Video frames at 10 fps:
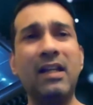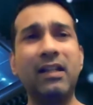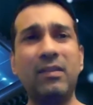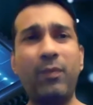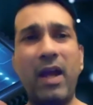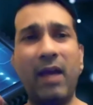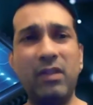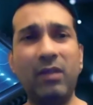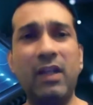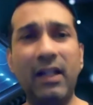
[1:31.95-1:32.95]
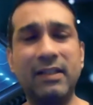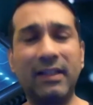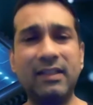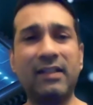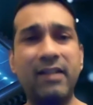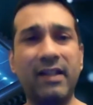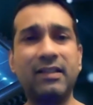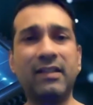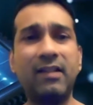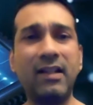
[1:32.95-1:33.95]
spam emails,
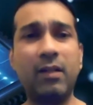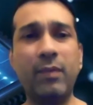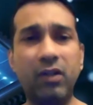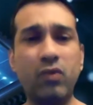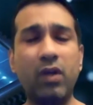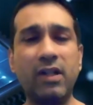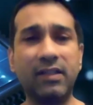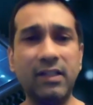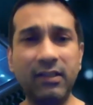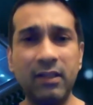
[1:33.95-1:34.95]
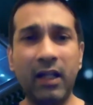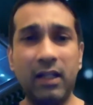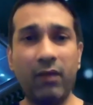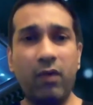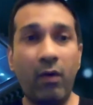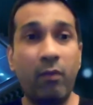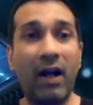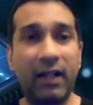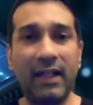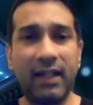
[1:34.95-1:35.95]
etc., coming towards us in the form of
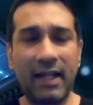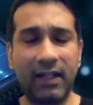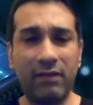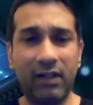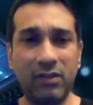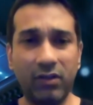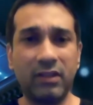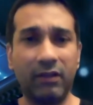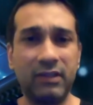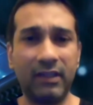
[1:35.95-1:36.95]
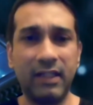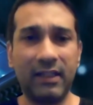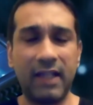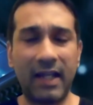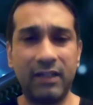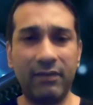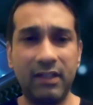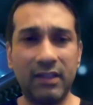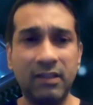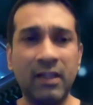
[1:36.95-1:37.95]
marketing activities or service related
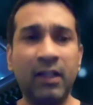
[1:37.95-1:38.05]
activities.